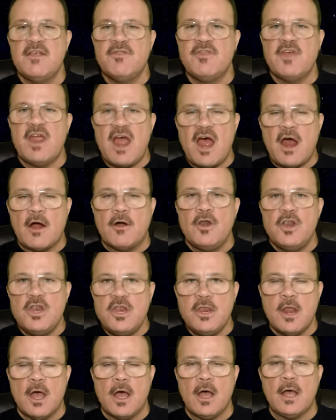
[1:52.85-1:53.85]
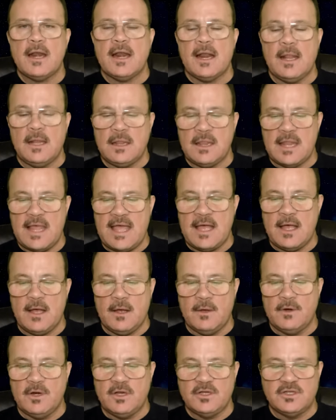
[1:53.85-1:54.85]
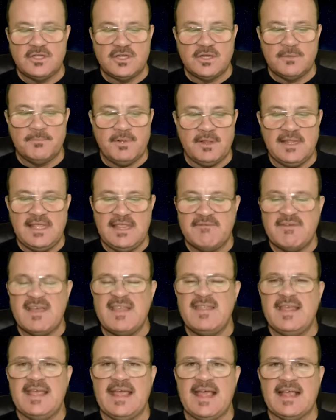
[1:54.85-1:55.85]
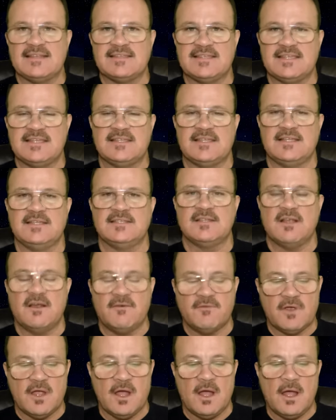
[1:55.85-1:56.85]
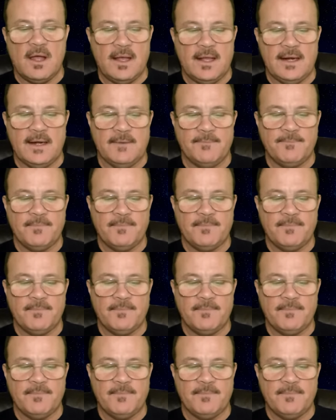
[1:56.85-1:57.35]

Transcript: They are not allowed to believe in the existence of God.